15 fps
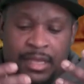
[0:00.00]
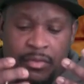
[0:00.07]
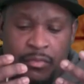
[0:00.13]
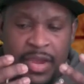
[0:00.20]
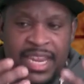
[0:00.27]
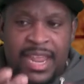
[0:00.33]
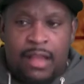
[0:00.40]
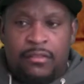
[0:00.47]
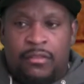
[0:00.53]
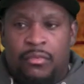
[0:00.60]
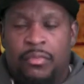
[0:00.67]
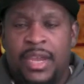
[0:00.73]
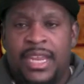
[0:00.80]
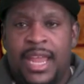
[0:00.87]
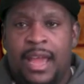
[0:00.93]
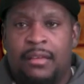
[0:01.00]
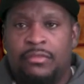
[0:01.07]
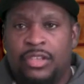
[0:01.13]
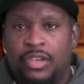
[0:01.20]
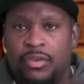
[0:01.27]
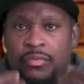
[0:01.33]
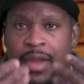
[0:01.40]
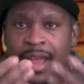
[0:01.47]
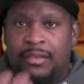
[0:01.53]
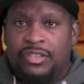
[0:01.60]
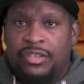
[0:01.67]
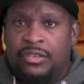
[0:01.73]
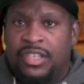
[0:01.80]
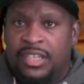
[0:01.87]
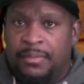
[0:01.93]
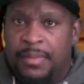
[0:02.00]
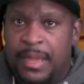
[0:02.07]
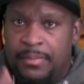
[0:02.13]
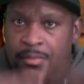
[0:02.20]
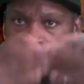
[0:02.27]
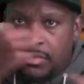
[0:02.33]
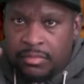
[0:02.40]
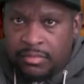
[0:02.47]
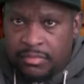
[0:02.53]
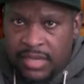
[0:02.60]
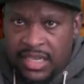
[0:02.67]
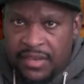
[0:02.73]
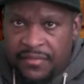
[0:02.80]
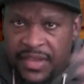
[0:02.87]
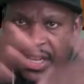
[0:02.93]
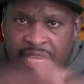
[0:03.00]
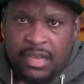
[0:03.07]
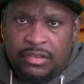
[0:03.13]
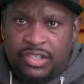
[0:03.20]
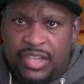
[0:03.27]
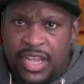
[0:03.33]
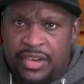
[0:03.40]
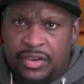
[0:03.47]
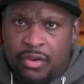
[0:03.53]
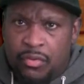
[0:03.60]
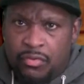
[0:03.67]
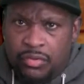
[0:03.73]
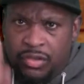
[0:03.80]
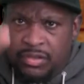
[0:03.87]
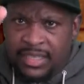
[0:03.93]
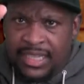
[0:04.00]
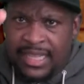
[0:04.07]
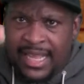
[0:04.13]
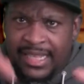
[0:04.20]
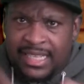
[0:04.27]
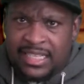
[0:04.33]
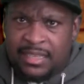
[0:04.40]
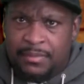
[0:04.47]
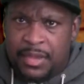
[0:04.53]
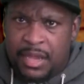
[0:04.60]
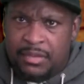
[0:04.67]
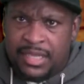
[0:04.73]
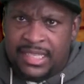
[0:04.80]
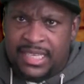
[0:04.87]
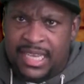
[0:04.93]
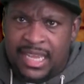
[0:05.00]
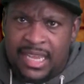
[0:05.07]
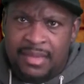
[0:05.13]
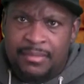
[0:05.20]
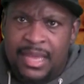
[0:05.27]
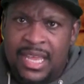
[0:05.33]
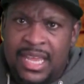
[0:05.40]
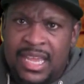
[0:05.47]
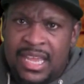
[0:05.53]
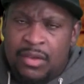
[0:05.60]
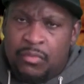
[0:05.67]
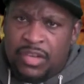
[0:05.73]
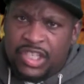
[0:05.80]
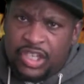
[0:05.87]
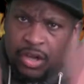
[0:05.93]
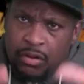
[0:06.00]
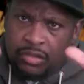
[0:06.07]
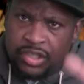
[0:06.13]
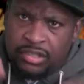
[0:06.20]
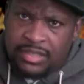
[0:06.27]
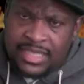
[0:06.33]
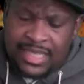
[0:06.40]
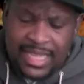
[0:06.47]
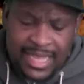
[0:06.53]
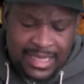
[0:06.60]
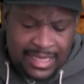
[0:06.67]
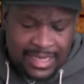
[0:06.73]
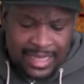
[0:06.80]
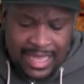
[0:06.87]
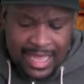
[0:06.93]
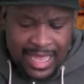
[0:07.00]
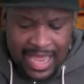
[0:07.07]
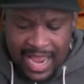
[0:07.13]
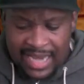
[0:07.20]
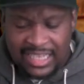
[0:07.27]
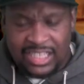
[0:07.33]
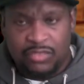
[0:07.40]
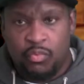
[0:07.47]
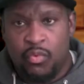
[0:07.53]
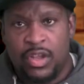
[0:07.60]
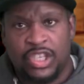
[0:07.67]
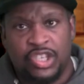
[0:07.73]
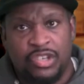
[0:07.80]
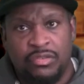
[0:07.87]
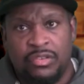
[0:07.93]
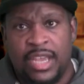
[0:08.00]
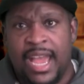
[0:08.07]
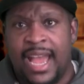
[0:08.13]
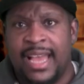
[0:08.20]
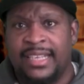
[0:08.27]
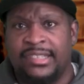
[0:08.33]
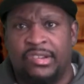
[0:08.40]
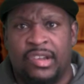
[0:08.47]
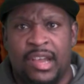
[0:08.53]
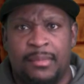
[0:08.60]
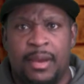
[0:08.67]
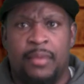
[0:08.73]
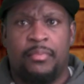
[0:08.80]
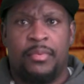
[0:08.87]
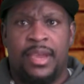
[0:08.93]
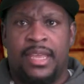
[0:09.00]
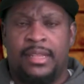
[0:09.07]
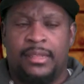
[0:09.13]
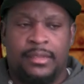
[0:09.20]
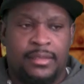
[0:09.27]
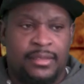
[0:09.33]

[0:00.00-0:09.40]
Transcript: read out your roster to the people in the video so they'll know who you selected to be on the team, which coach you selected. I just want you guys to come up with